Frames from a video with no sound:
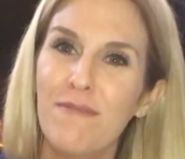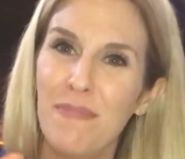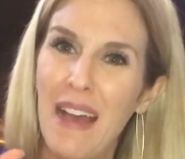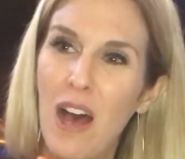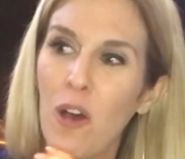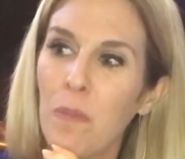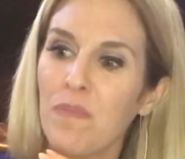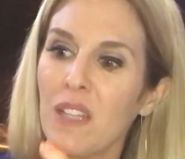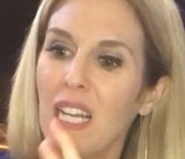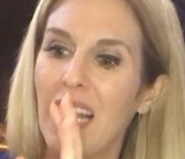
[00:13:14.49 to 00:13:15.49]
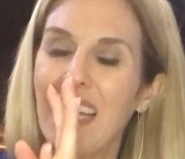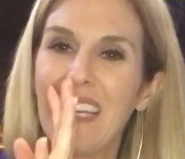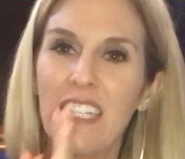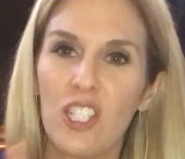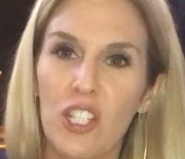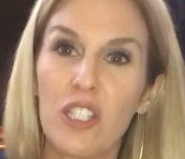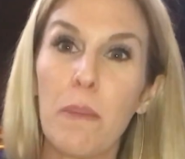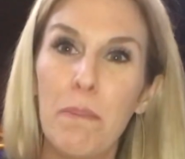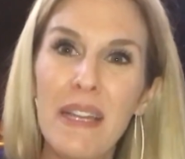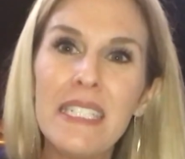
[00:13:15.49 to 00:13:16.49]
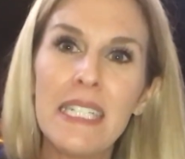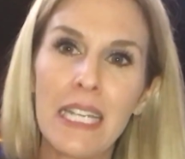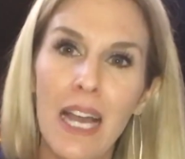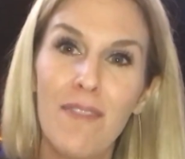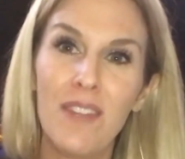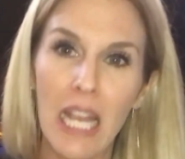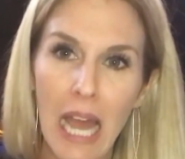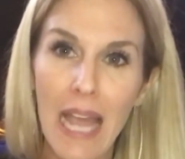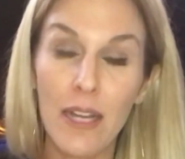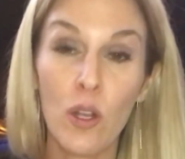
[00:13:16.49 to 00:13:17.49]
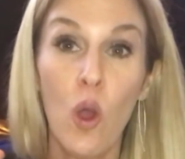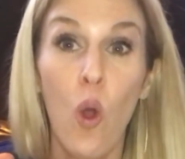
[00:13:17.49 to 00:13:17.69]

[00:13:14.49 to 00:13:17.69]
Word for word: mal like it's just a bending of the light